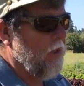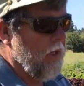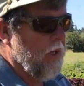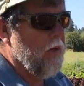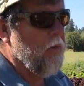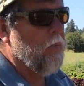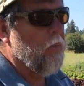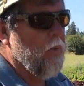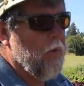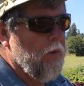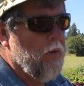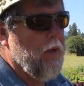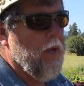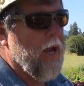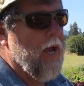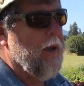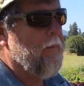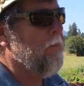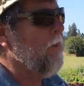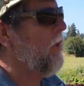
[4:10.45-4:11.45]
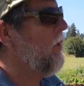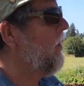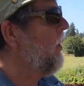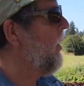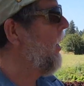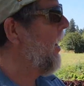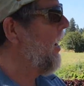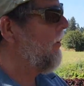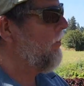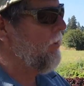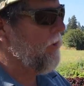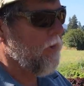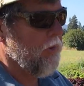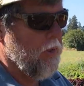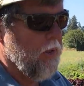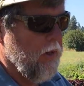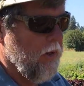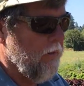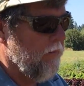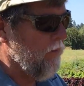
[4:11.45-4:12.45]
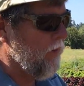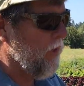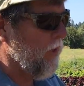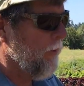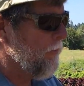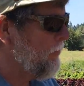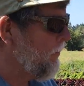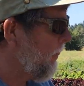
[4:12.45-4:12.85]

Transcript: it will happen. It happens to every